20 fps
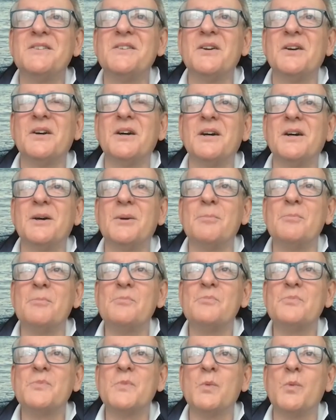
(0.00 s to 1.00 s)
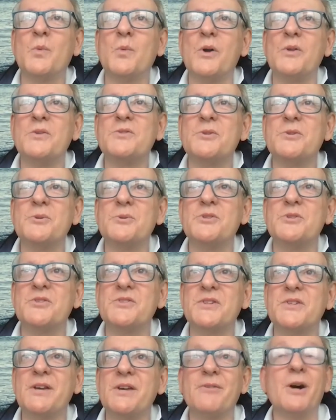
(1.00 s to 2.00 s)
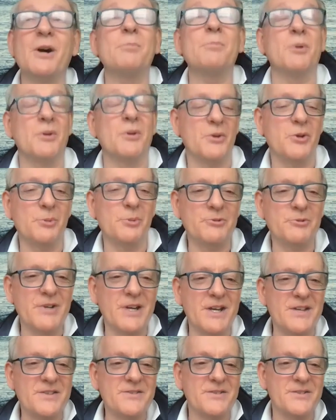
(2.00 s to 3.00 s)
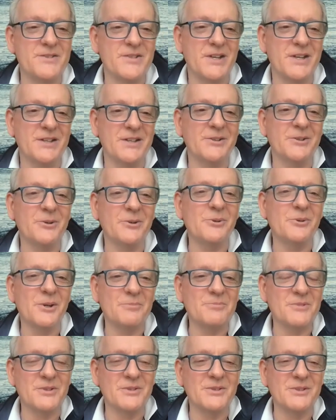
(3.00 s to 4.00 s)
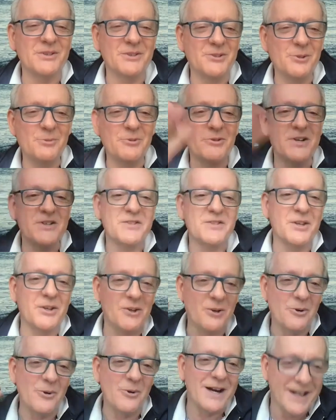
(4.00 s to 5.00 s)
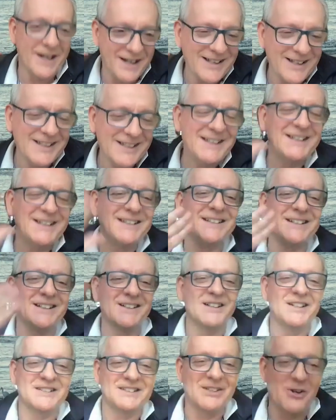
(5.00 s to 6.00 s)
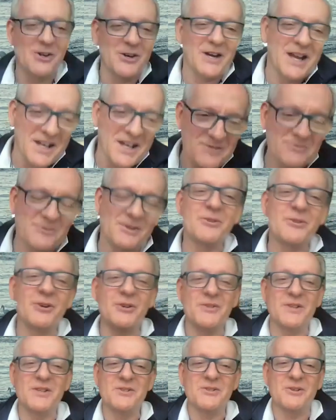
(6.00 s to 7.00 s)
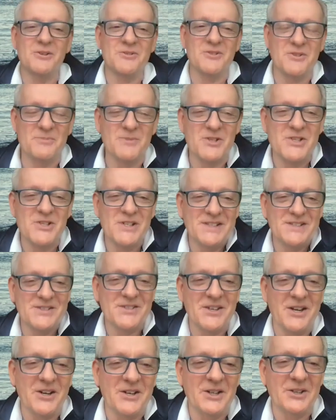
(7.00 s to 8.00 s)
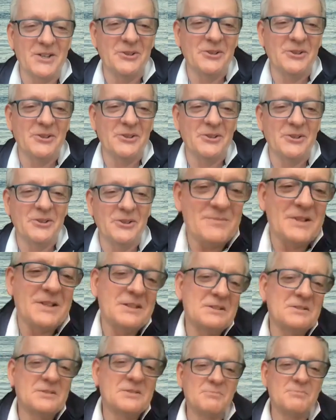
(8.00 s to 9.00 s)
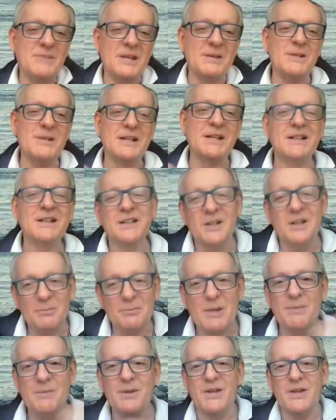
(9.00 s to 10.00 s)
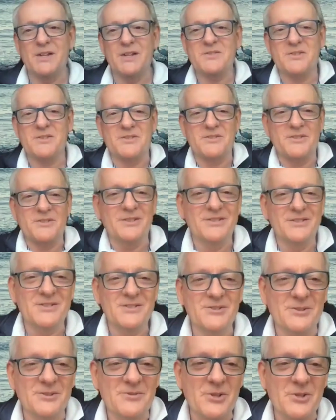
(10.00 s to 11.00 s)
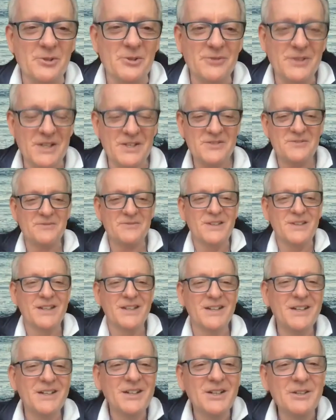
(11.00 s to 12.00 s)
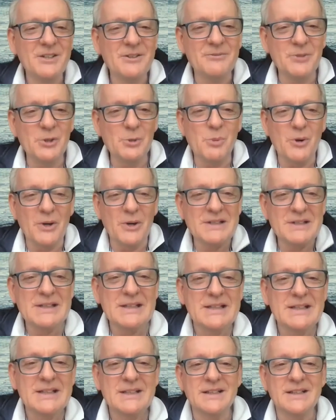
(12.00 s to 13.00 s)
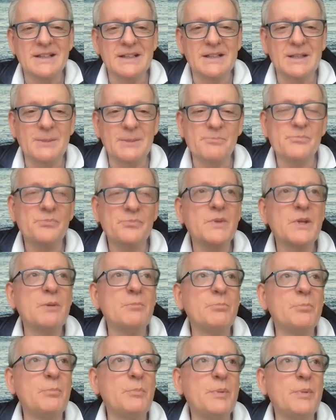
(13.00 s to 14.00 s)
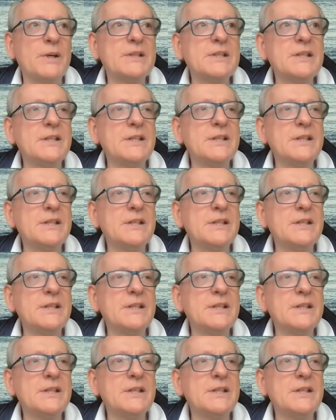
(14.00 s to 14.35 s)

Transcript: want to just give up on the human race and say, the human race can go away as long as we've got these conscious machines carrying on, right? And maybe that's just a sort of chauvinist viewpoint. But